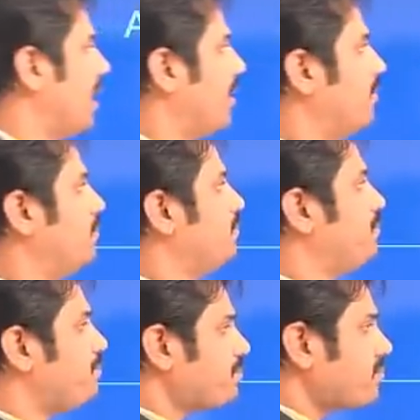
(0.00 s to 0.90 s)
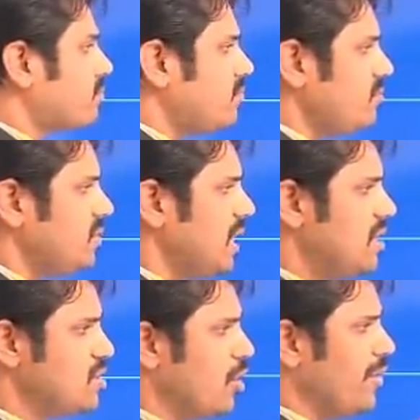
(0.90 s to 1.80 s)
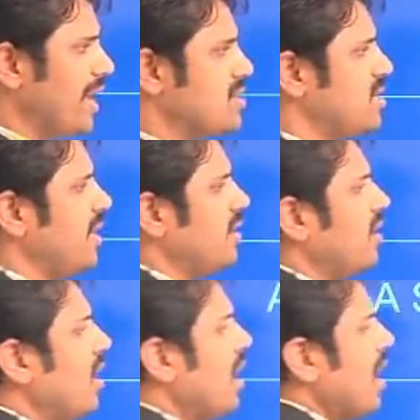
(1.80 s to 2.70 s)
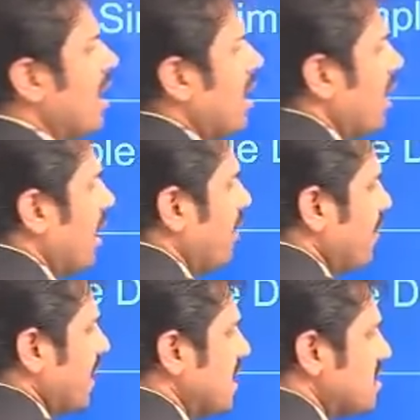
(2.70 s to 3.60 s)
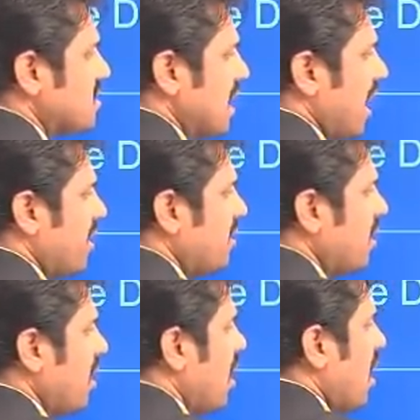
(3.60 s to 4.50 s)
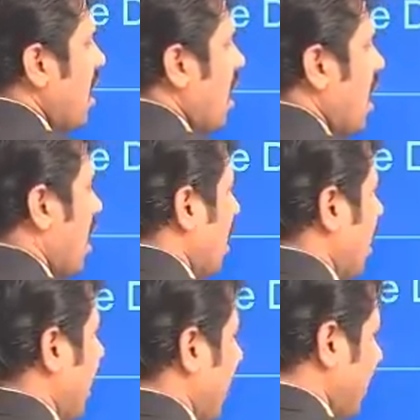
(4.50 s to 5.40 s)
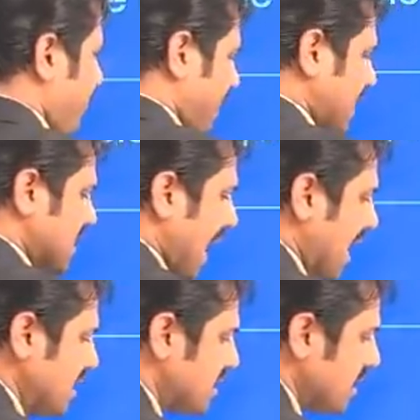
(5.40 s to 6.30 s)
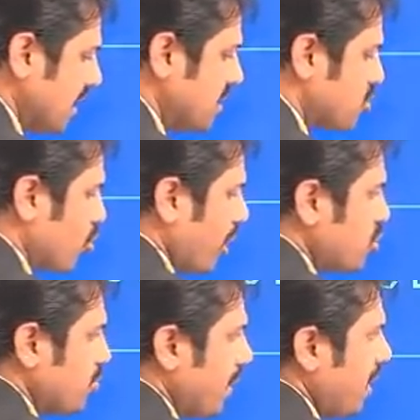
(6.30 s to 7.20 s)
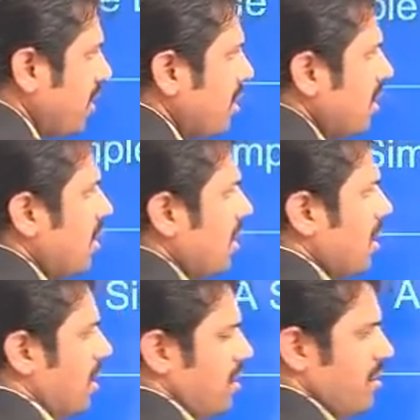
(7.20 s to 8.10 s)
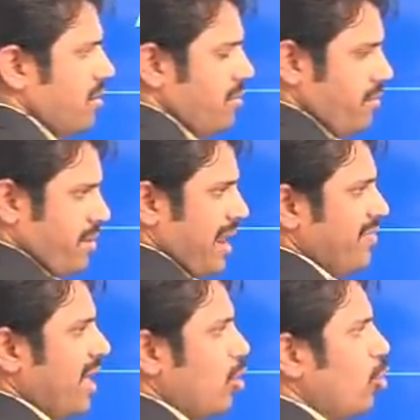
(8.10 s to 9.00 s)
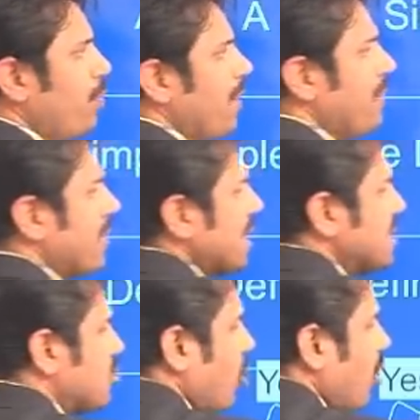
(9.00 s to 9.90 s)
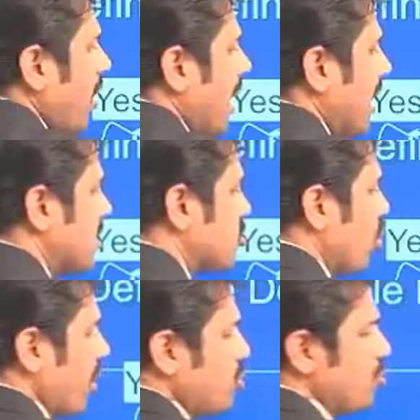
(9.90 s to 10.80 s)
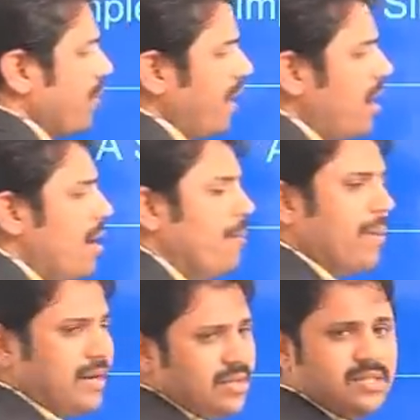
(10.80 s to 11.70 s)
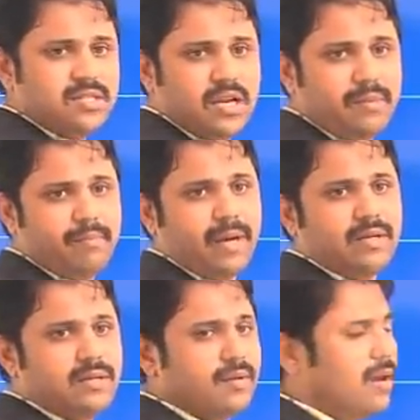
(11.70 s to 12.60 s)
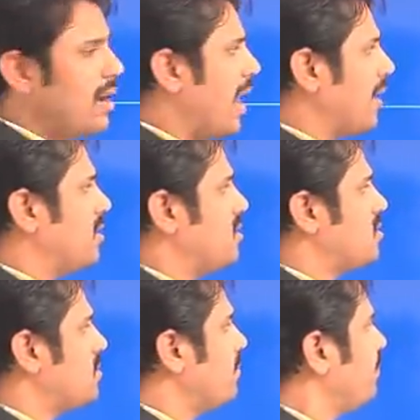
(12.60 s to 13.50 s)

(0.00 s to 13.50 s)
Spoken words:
done. So we are seeing if it is done, if it is yes, it's going to be run the loop. If it is no, it's going to be print the statement like this.